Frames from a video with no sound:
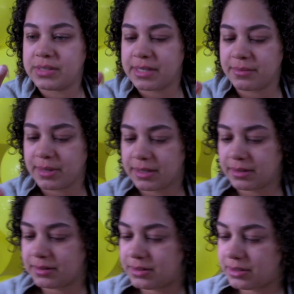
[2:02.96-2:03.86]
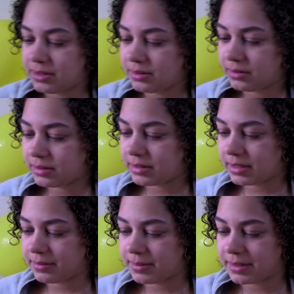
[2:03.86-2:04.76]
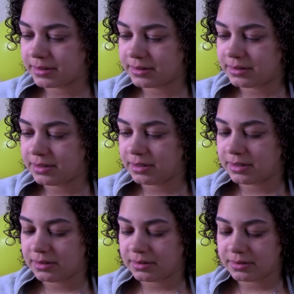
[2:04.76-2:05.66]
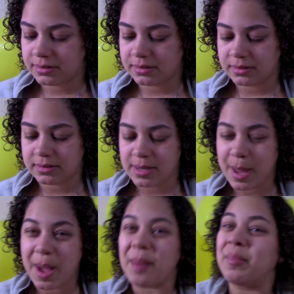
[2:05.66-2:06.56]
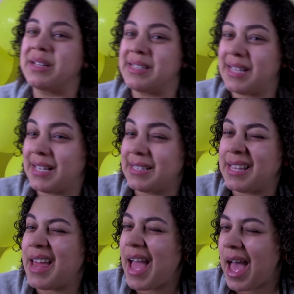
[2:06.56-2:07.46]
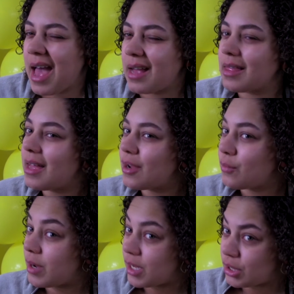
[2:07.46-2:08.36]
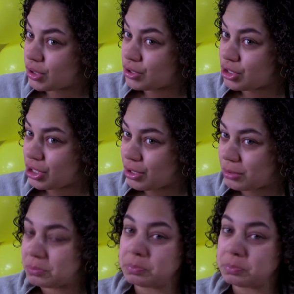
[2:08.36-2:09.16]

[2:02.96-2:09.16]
like regular gel, looks like regular gel, but does it act like regular gel?